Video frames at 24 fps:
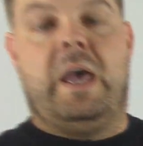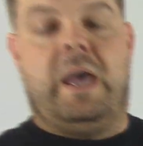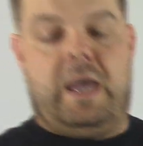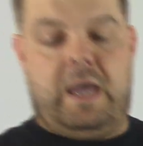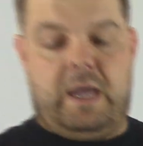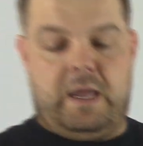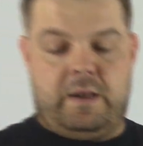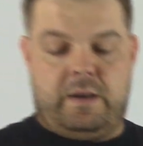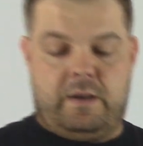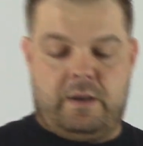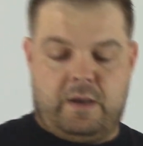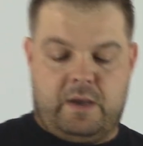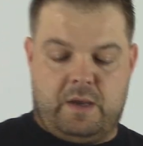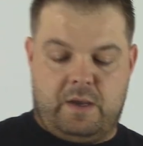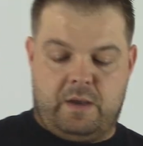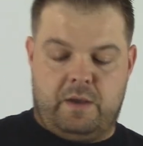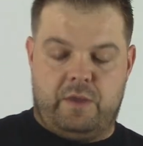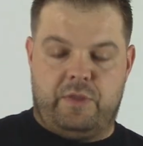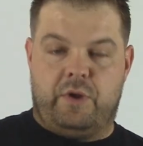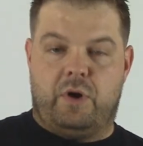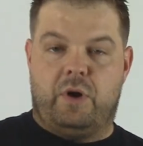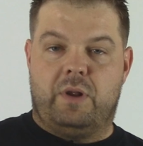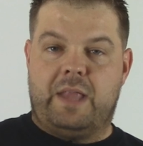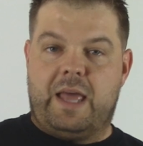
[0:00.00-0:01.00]
And
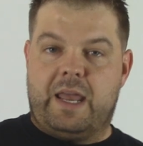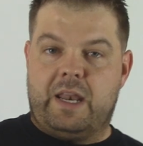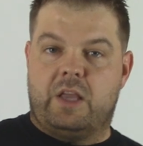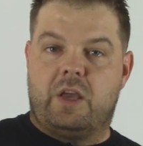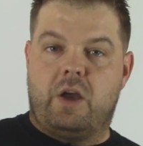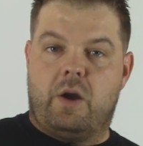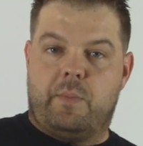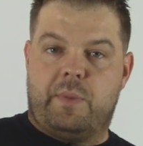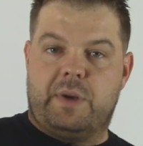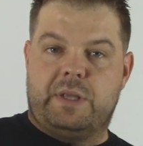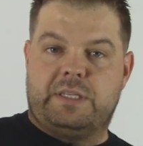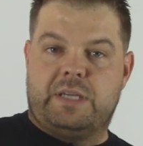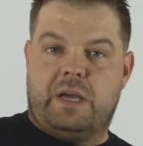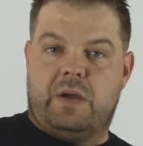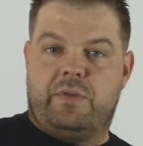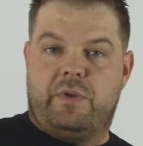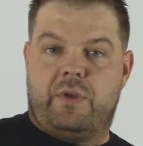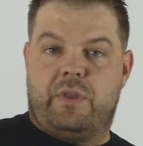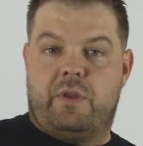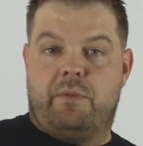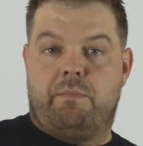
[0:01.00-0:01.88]
there are a lot of companies out there